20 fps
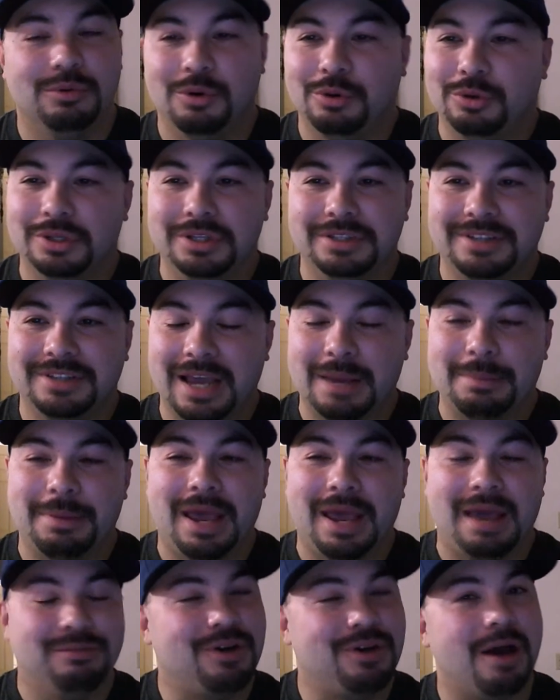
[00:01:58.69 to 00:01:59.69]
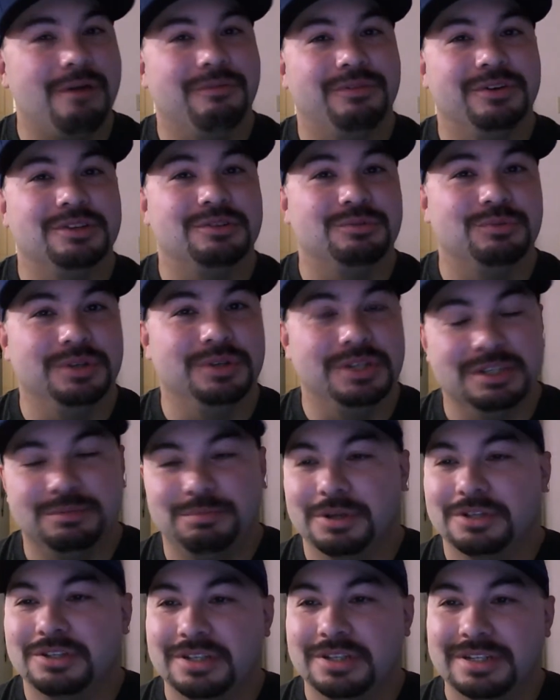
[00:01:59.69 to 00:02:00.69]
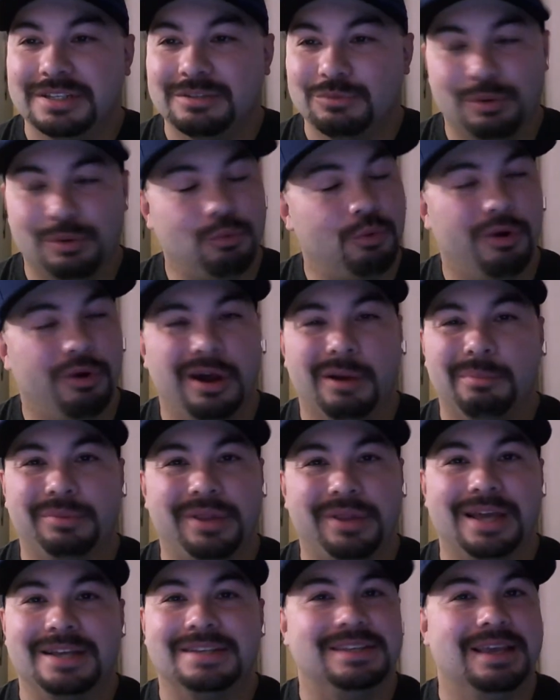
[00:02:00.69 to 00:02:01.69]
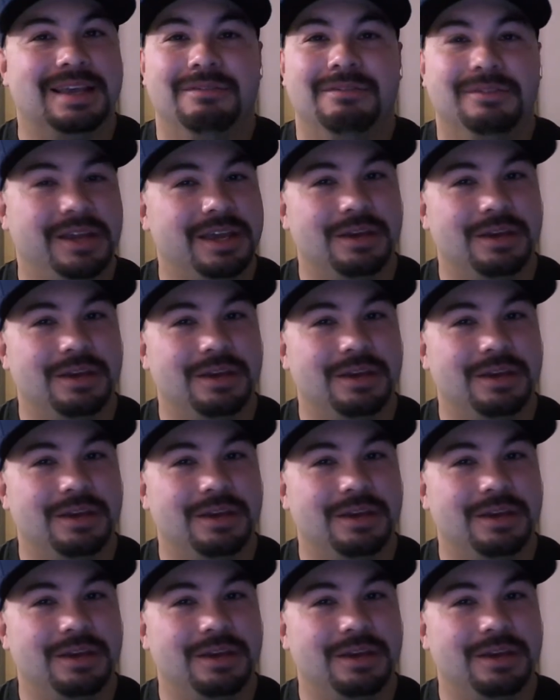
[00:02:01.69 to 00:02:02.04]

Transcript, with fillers: only time I have confidence when he's pitching is when we're up like seven,